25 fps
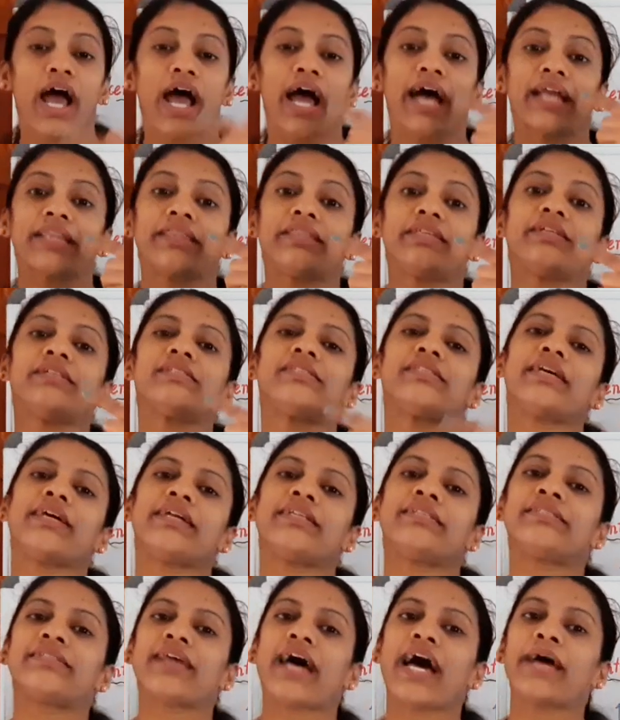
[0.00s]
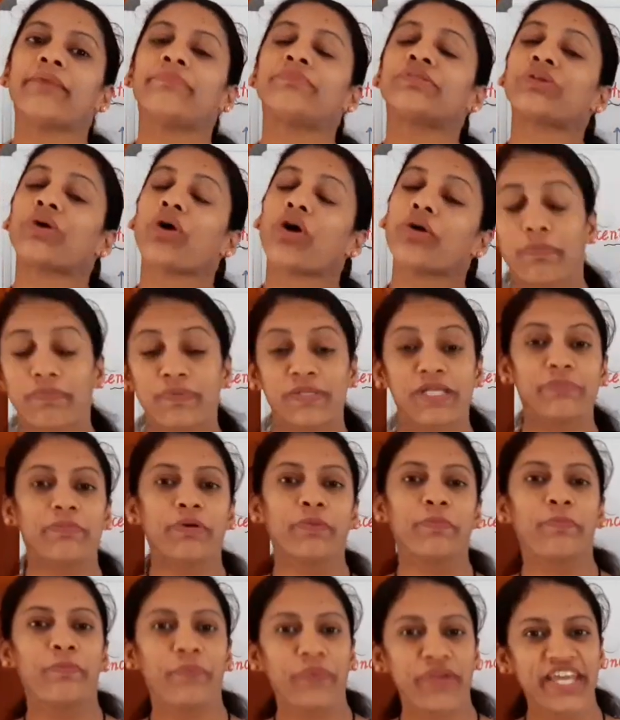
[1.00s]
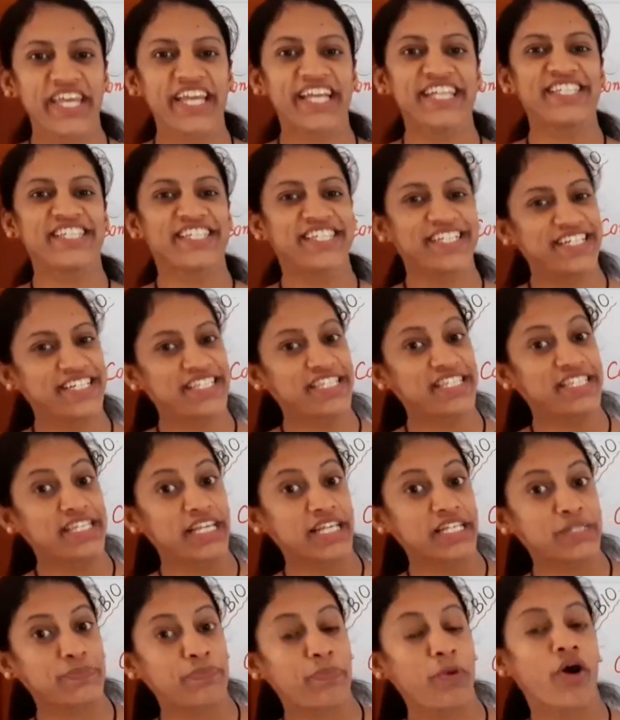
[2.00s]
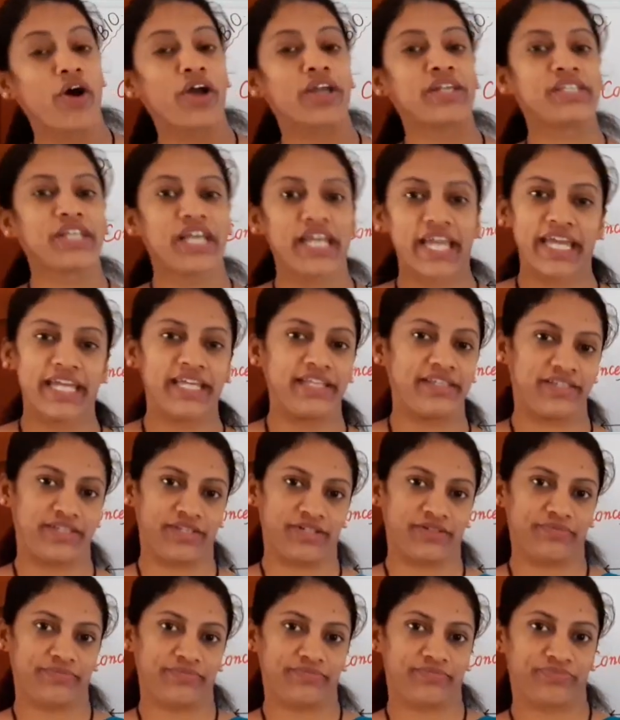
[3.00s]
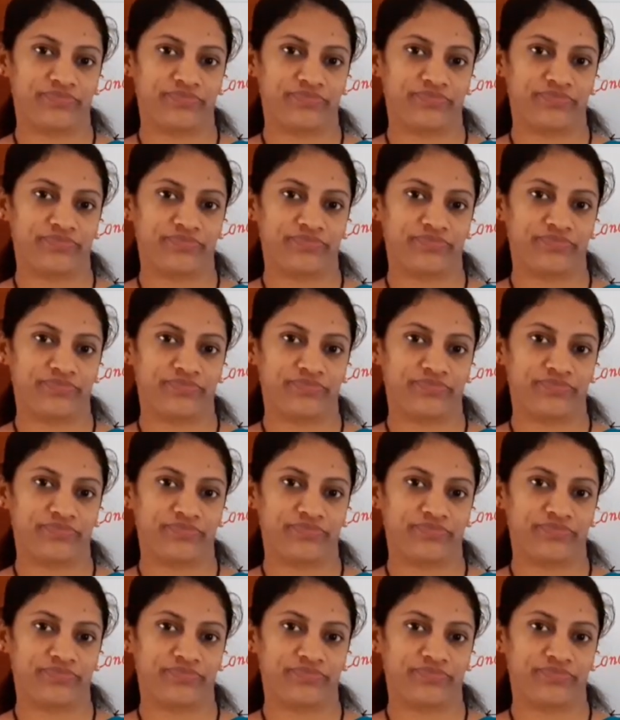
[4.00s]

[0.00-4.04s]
And this enzyme's optimum pH is 6.8.